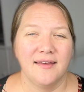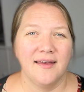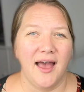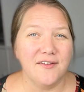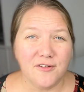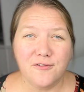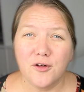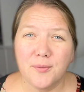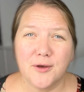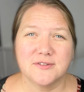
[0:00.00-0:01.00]
I have a
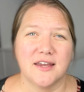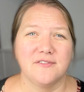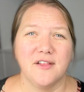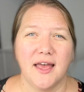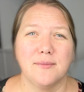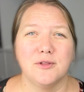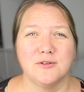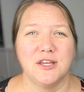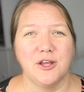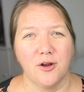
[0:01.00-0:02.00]
full post on Flying Blue
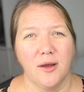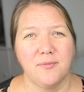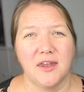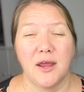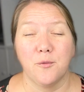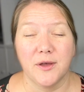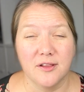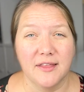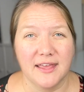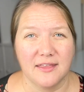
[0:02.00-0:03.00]
to Europe that I will
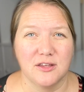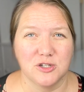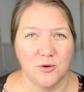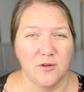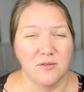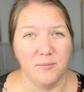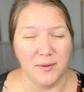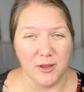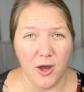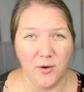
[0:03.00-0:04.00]
link in the show notes
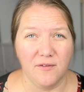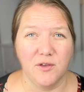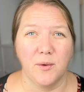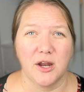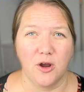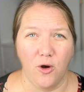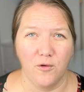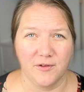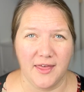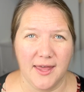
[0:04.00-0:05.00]
below if you want to go
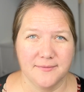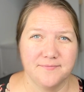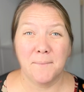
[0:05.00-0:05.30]
over that.